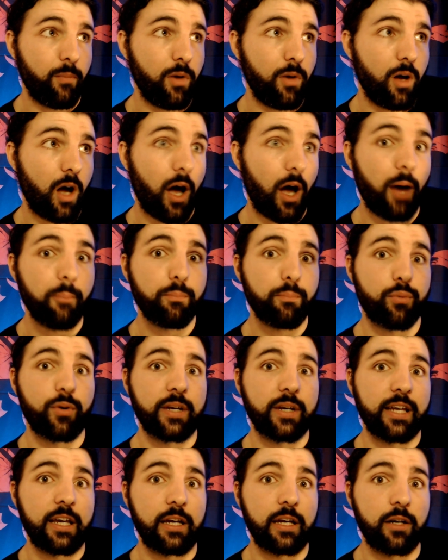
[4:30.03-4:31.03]

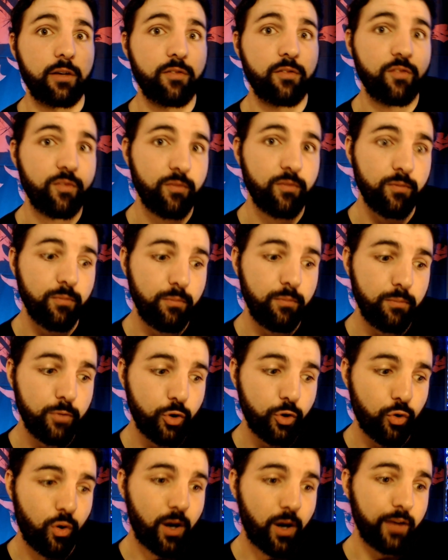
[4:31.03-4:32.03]
upbringing
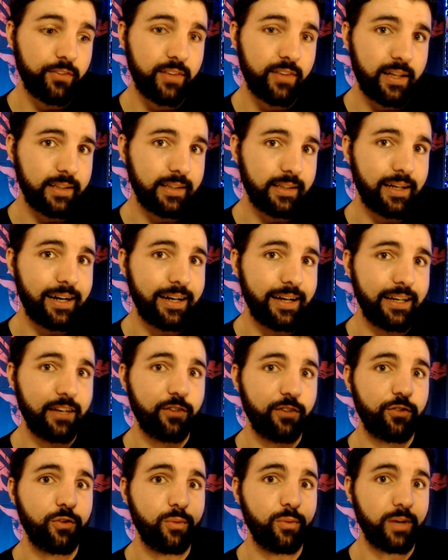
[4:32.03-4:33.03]
crossed that line
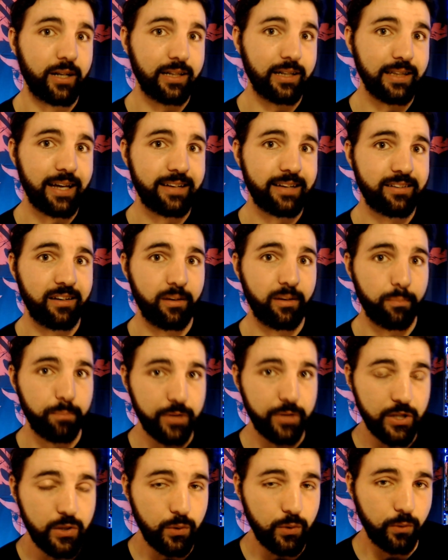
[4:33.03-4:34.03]
into neglect and
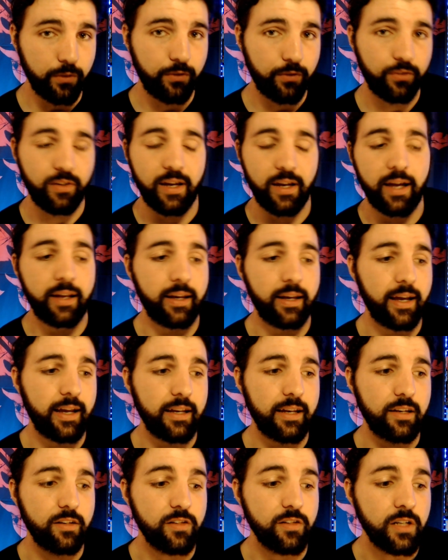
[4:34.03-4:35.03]
abuse.
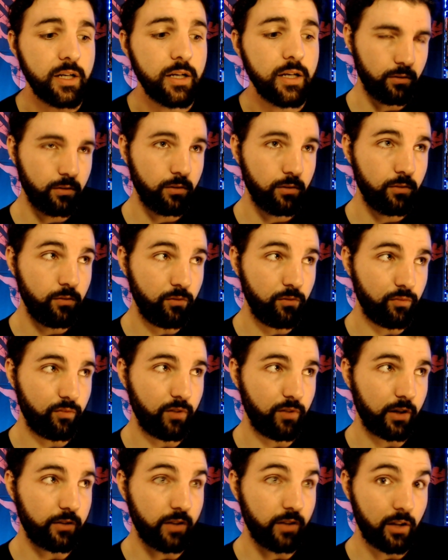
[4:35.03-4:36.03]
And
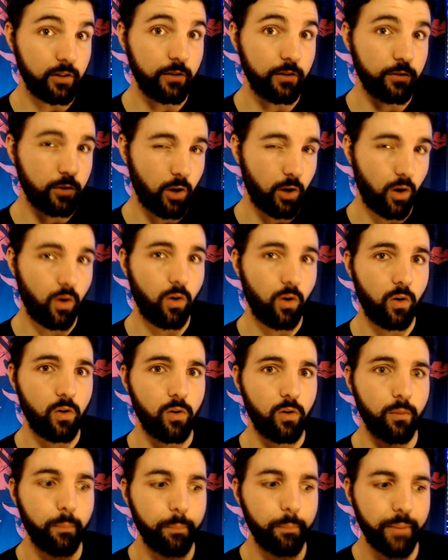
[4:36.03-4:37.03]
Vexalia's
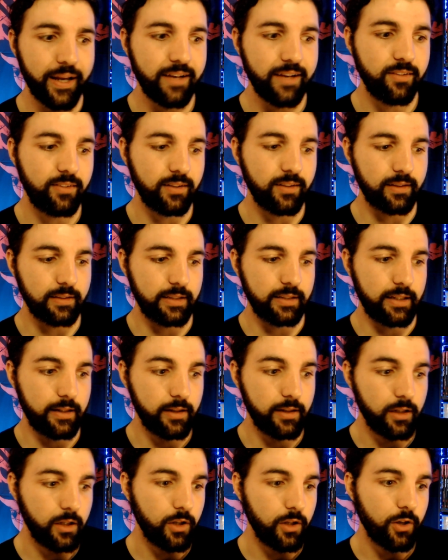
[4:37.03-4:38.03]
call basically
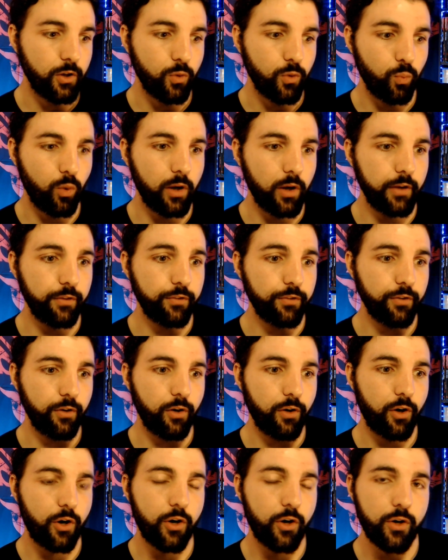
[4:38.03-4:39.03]
was
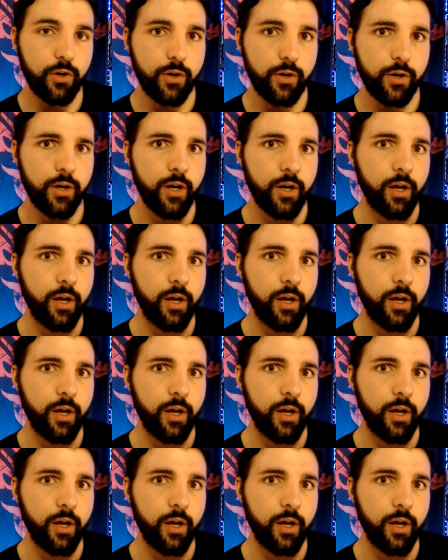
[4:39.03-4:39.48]
her